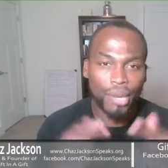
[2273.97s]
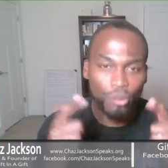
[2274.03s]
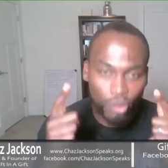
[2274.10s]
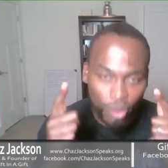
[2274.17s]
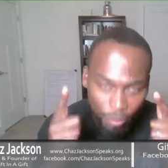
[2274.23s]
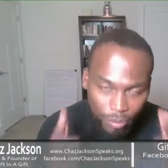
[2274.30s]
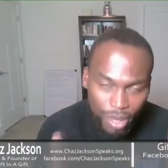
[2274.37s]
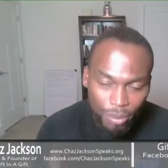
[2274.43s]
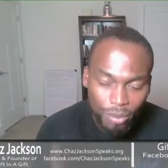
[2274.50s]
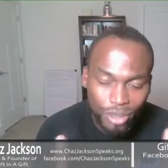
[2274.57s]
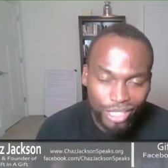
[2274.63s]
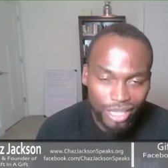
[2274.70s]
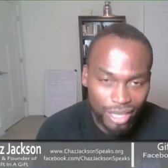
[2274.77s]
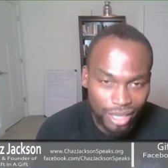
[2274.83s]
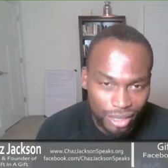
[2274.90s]
And
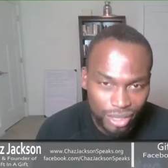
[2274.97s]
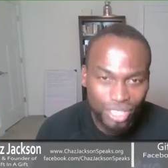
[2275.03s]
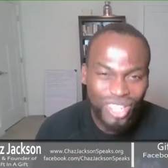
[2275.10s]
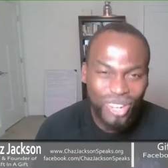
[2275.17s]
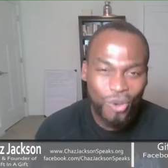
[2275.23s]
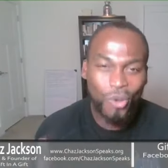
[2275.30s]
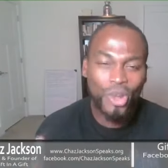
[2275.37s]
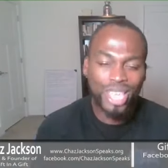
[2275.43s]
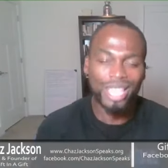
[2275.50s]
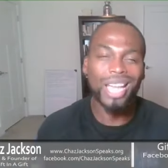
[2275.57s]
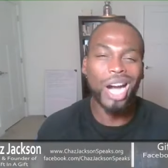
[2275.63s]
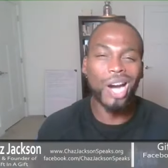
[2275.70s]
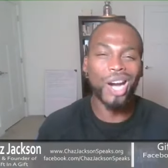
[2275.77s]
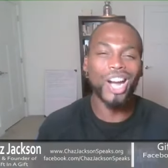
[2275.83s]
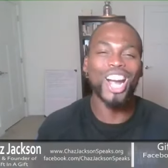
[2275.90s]
remember this
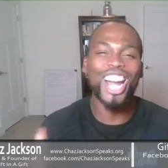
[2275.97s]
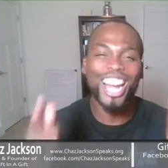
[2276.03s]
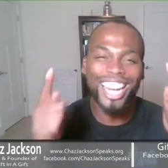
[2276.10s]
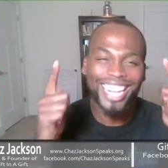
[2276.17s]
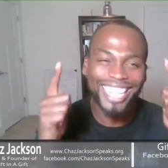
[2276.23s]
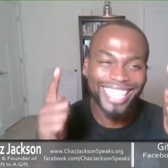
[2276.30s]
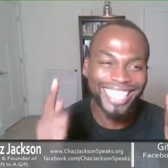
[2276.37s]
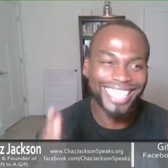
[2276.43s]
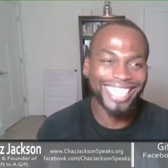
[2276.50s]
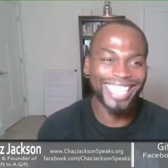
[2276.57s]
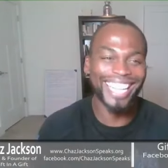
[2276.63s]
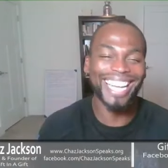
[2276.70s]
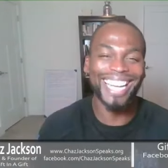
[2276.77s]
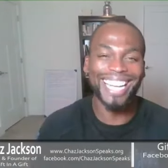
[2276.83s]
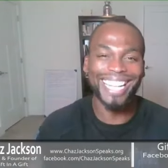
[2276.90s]
we are
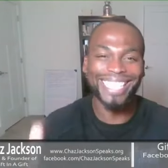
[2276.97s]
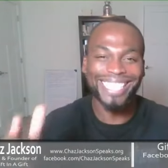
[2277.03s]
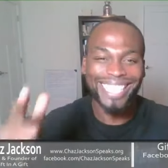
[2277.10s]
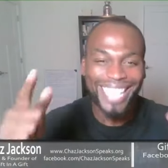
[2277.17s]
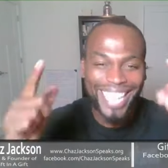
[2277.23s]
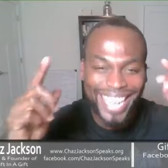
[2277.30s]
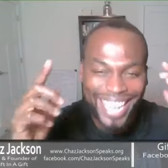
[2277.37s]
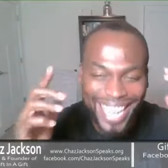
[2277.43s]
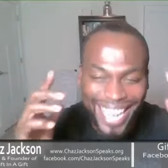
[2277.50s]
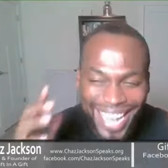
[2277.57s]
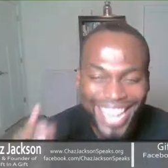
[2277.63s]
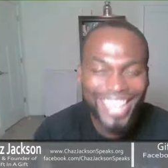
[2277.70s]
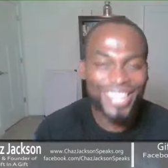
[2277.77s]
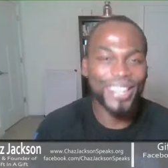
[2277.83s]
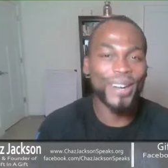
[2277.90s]
God's
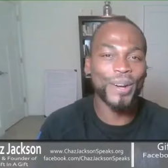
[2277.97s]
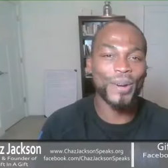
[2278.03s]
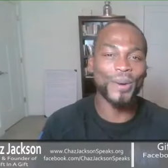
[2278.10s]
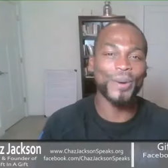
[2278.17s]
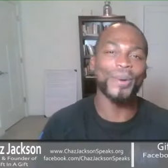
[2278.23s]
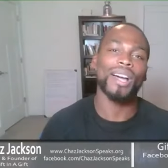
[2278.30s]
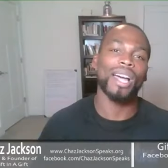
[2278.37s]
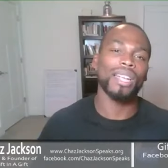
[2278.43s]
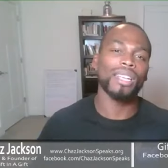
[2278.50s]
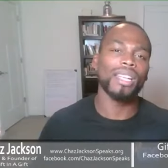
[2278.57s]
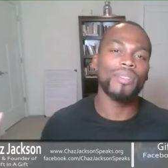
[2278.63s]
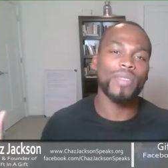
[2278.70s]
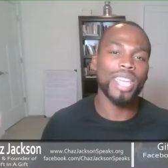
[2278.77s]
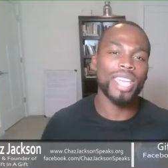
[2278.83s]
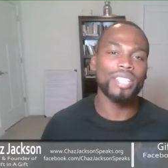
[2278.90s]
echo. I
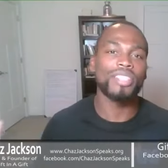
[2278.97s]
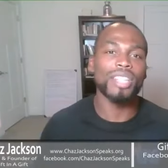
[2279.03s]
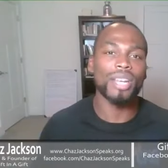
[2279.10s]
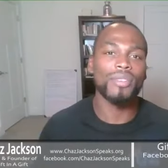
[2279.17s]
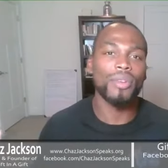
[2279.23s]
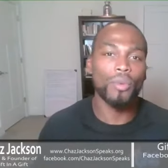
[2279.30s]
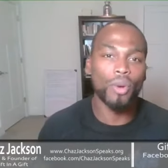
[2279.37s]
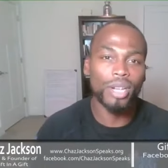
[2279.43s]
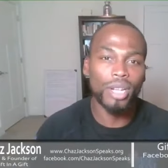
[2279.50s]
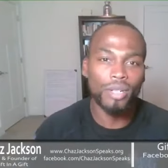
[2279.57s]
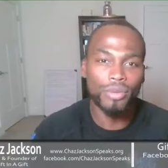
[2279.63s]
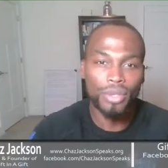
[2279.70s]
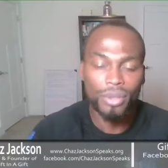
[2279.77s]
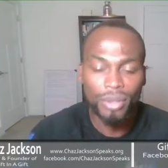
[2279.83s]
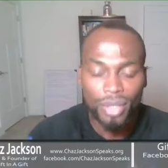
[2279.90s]
love each and every one
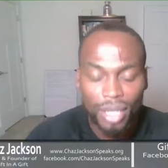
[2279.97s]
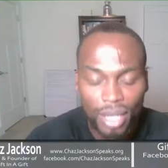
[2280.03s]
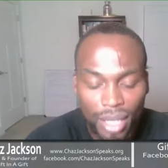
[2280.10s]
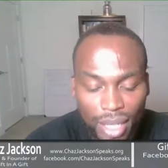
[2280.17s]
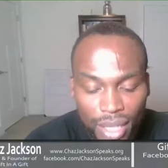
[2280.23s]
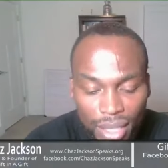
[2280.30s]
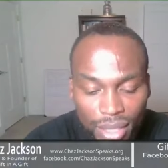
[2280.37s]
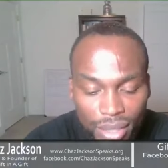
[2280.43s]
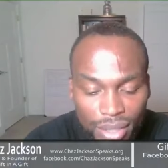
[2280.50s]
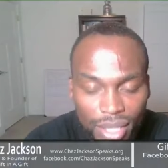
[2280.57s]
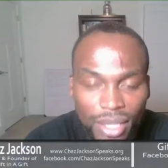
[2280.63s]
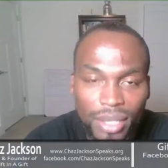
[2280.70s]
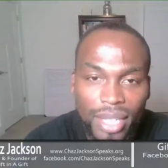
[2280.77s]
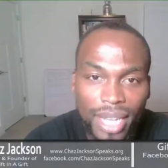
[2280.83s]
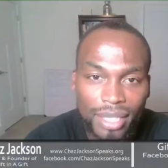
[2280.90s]
of you.
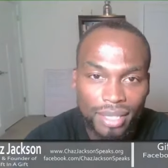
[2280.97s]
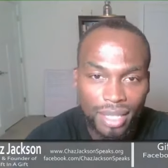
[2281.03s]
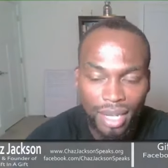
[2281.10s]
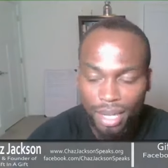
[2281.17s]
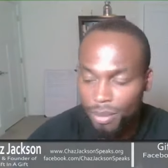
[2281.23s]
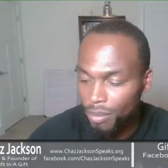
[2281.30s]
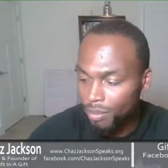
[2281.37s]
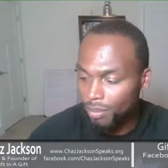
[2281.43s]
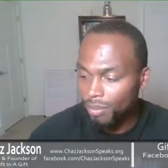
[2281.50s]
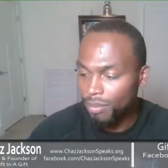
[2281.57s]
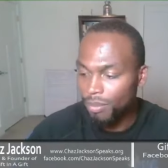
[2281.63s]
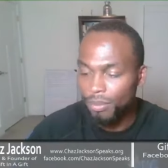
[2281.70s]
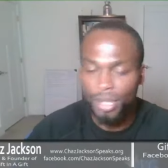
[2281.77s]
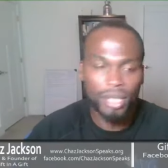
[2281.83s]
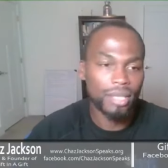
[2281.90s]
See you next time.
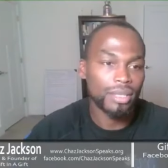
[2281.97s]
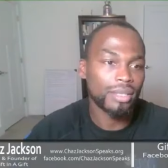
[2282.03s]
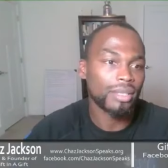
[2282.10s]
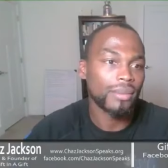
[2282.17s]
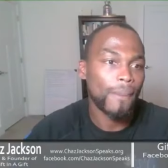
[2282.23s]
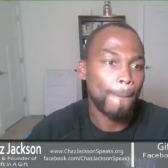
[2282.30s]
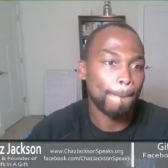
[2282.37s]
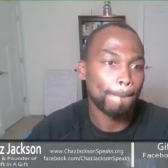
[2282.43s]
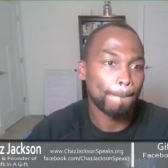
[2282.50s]
Peace.